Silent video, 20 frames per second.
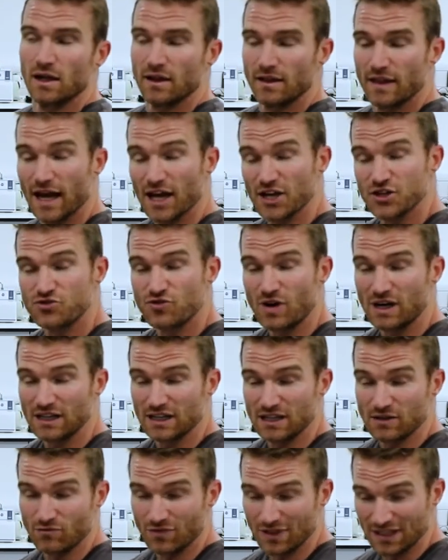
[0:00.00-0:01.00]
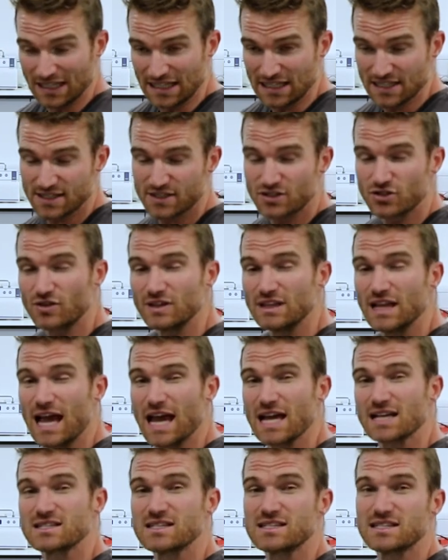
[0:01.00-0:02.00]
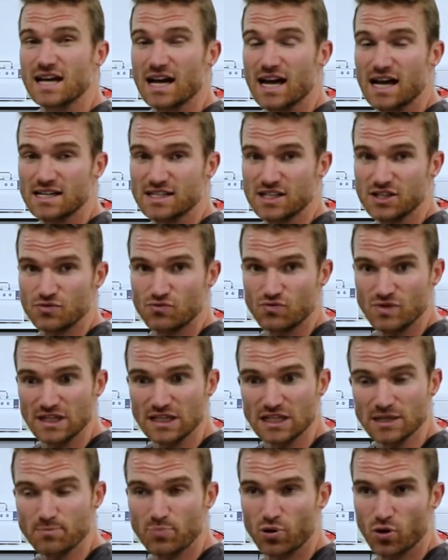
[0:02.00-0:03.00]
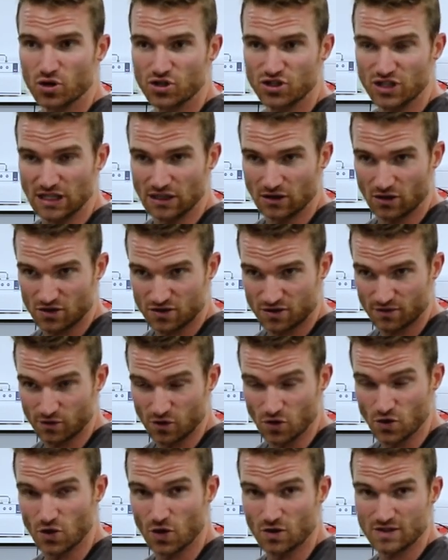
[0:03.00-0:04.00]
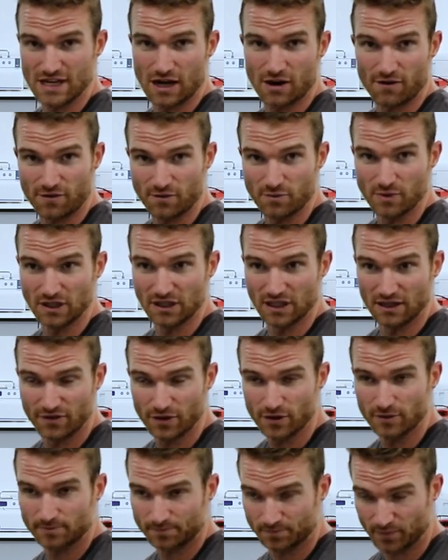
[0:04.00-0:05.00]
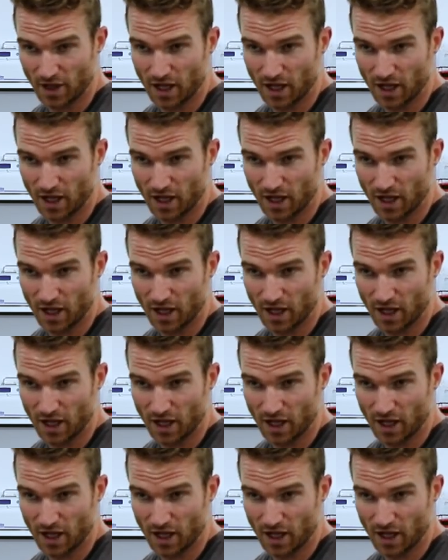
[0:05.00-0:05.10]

That adrenaline release during that exercise is really pushing lots of glucose out from the liver,